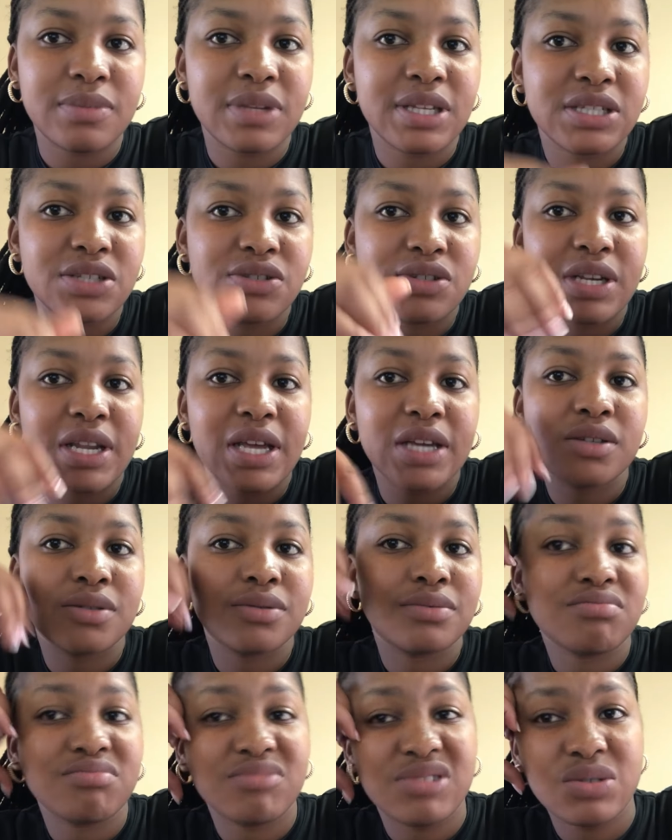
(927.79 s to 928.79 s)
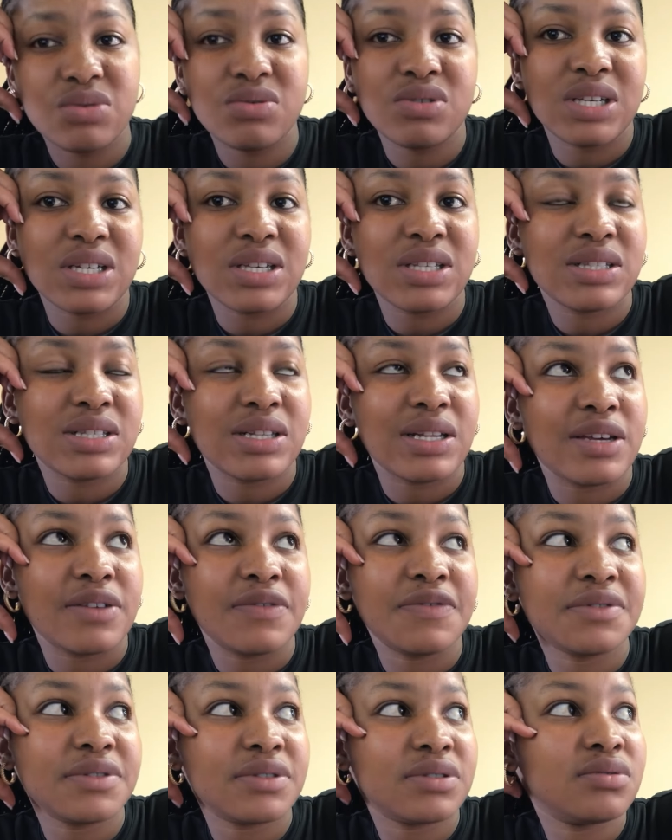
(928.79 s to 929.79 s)
There's actually like two days
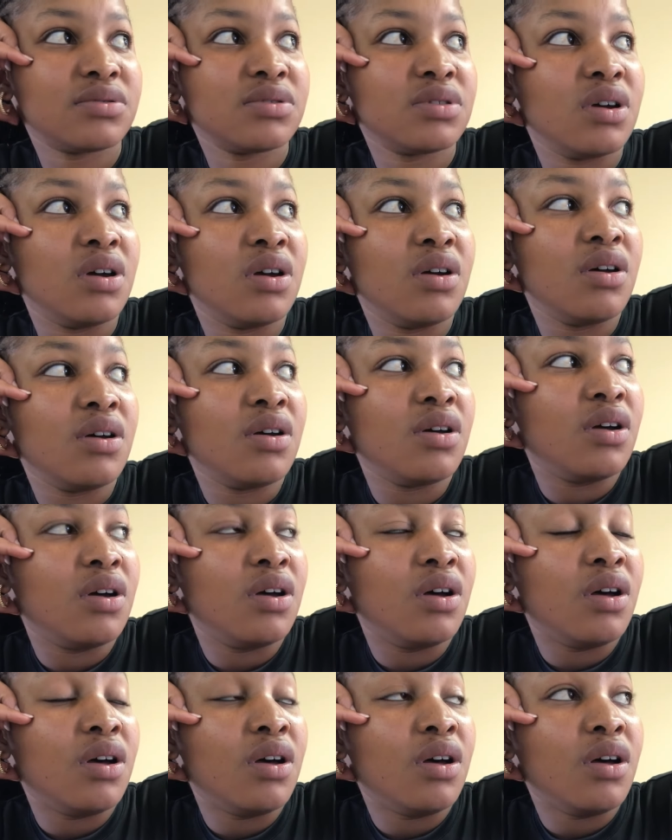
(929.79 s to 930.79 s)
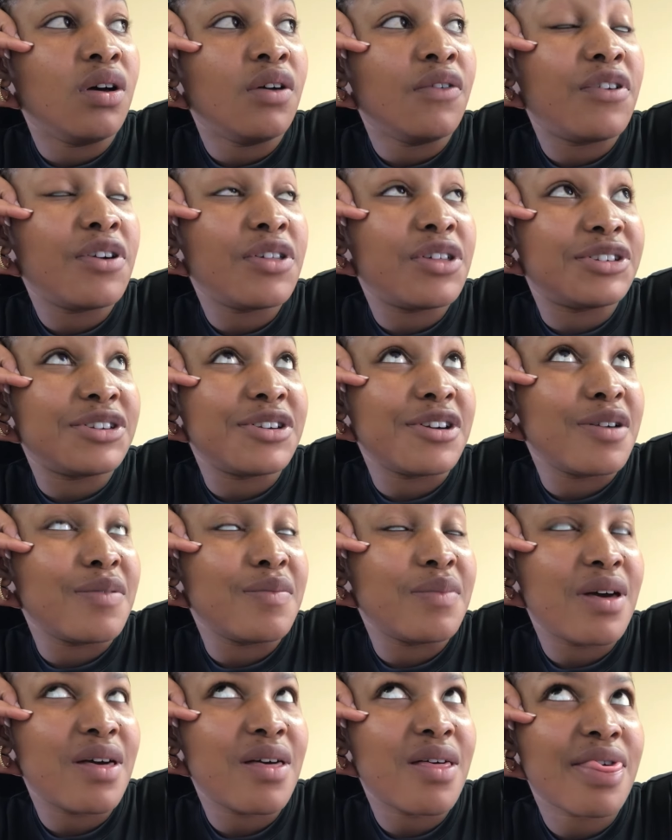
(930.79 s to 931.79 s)
left for the
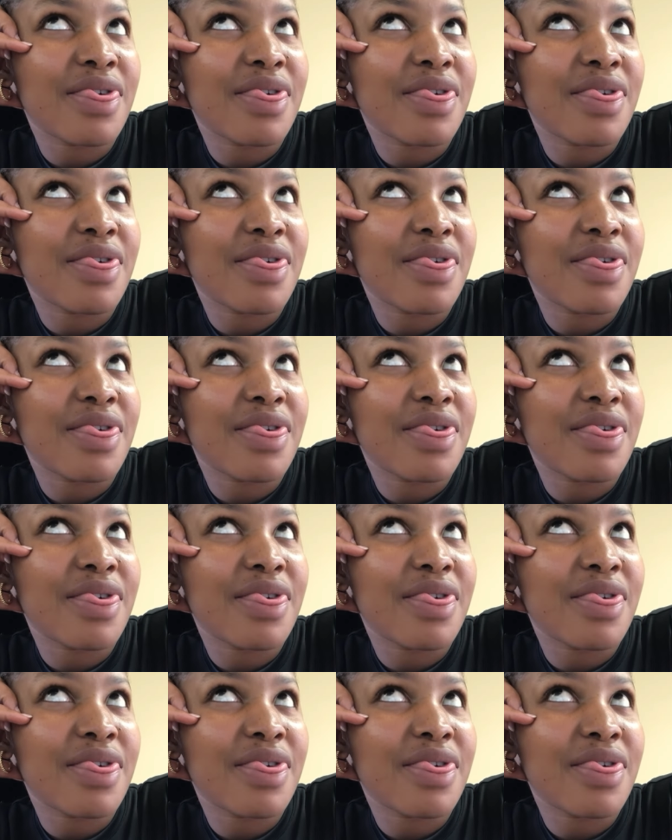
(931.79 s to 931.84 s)
term.